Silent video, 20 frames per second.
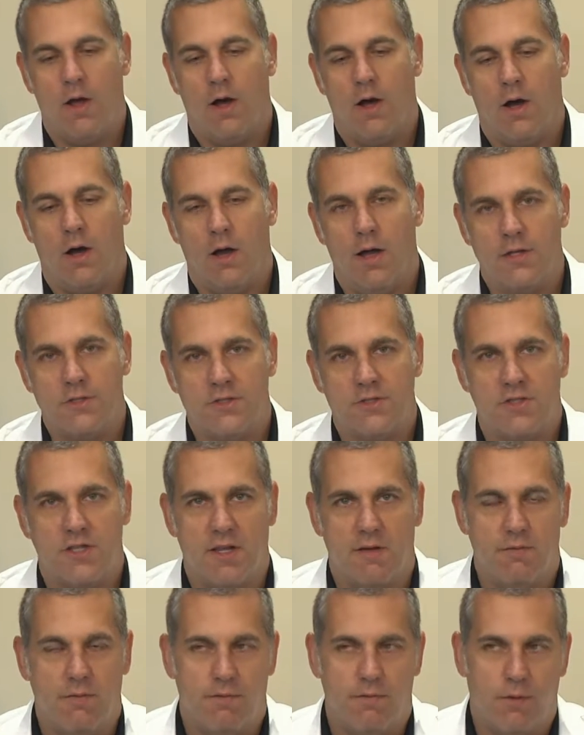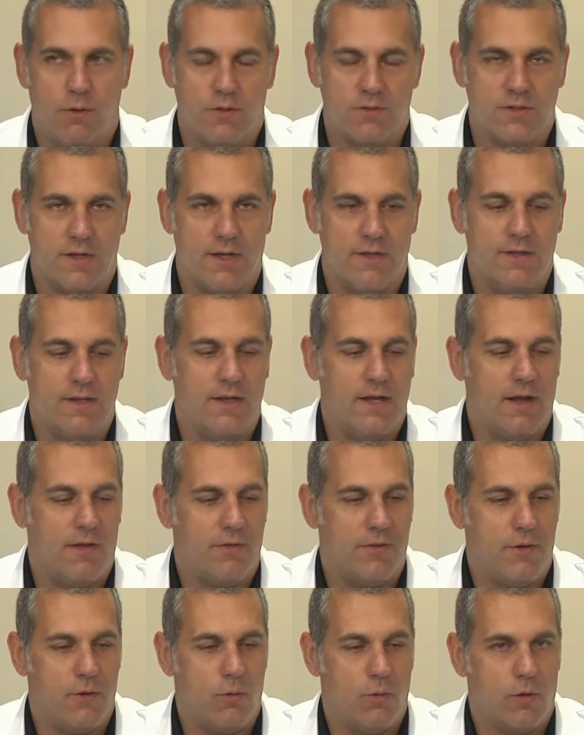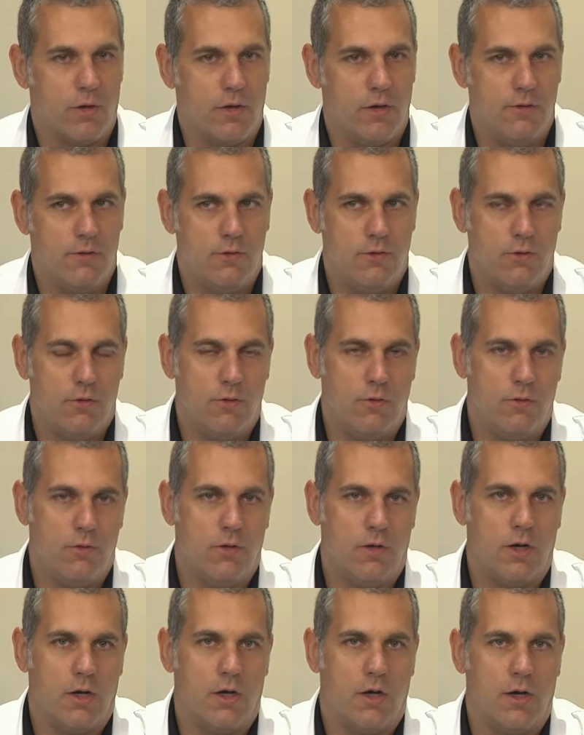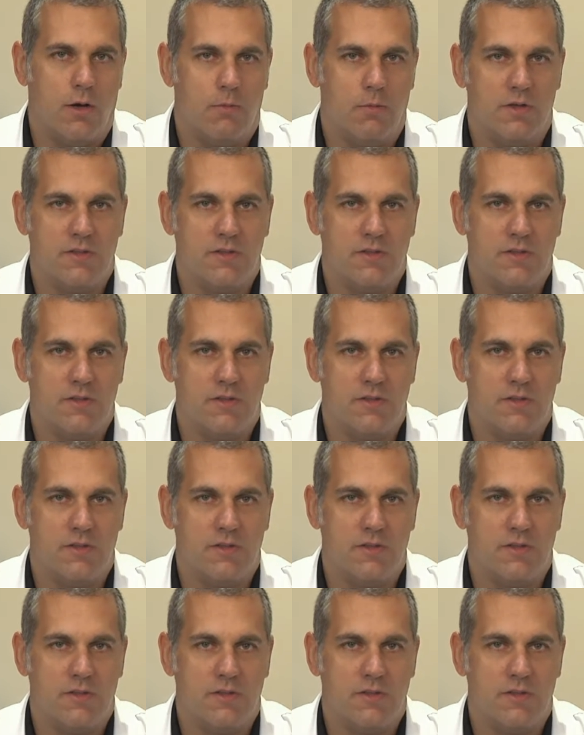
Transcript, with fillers: Uh, and just to give the folks an idea out there, we're going to do um,